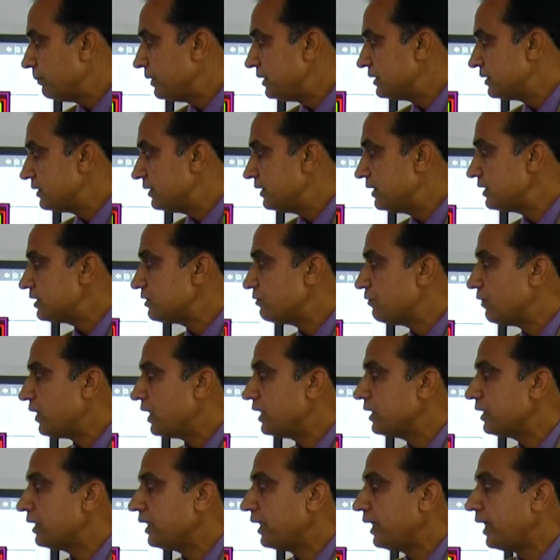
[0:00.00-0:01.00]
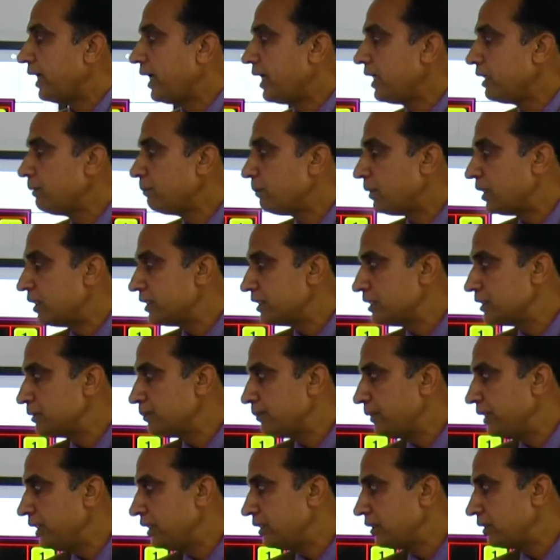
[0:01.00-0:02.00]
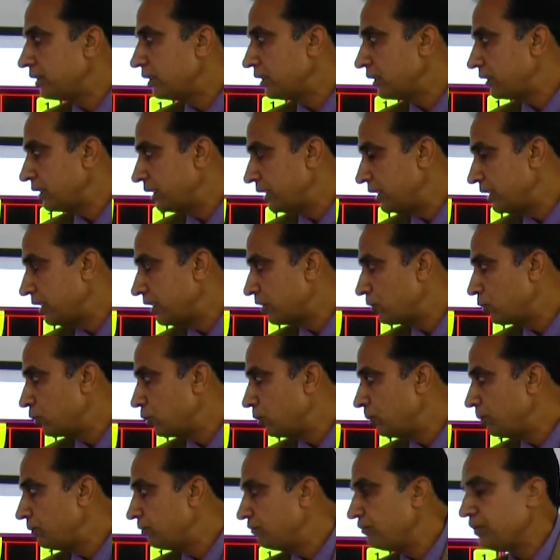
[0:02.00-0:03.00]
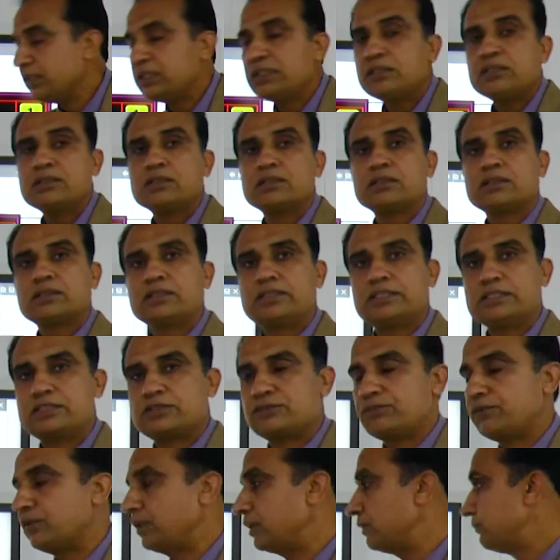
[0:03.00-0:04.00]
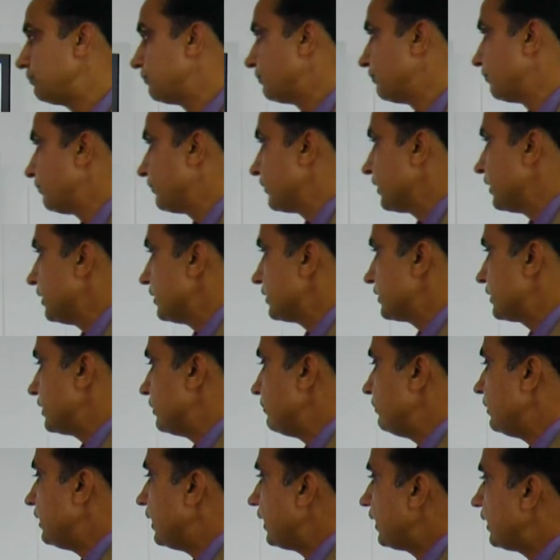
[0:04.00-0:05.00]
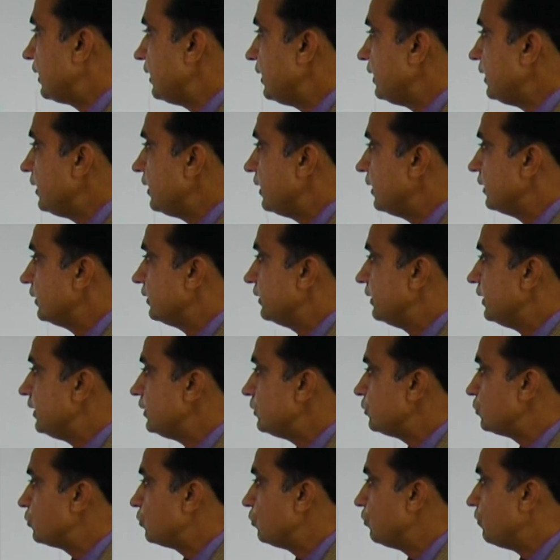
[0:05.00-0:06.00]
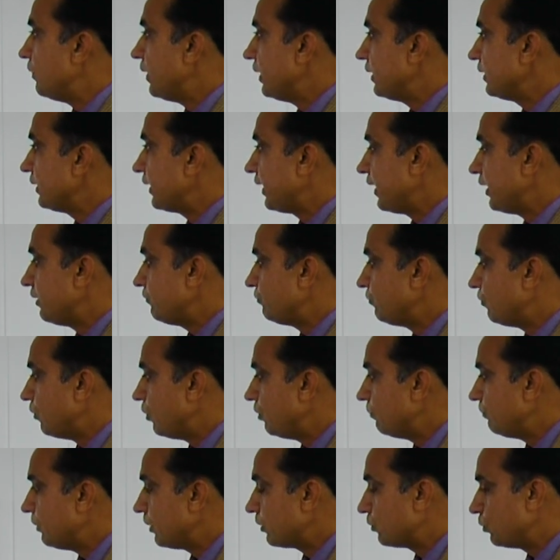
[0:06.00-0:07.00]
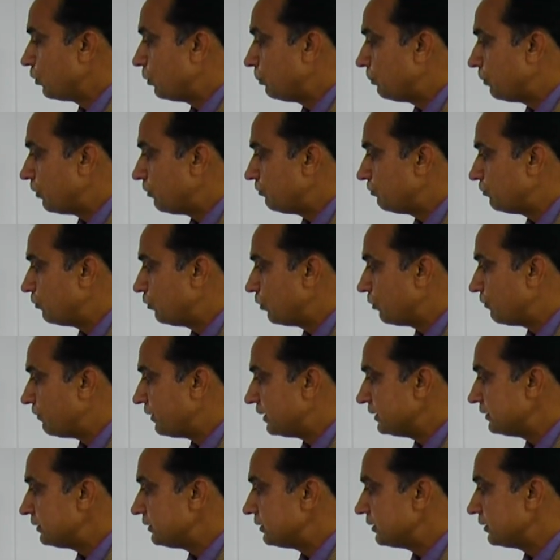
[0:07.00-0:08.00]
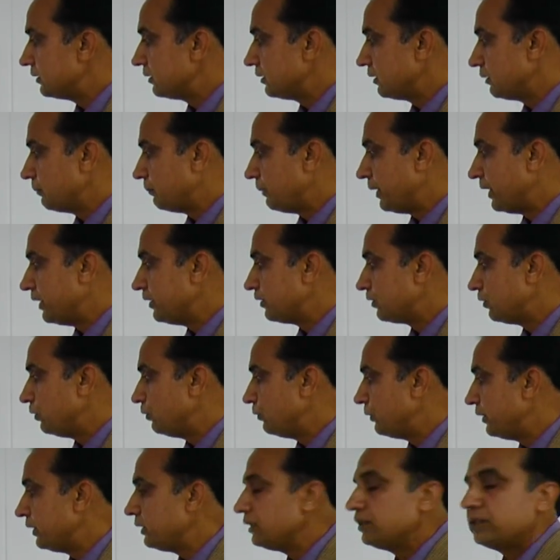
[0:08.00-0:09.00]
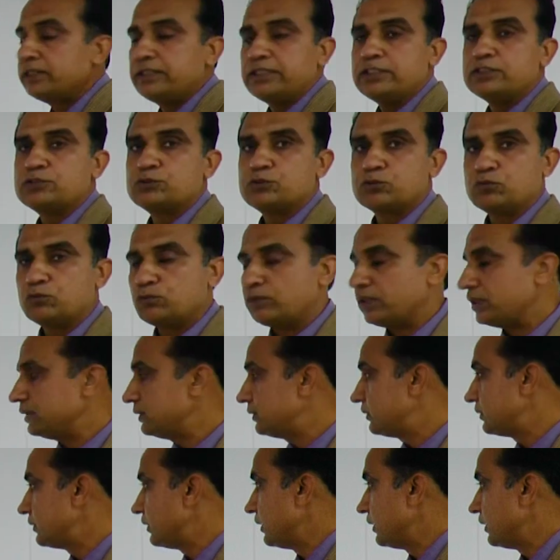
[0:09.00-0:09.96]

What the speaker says: Means this one can participate in a group with this one. Similarly, these two ones can form a group of 4 ones by including these 2 ones.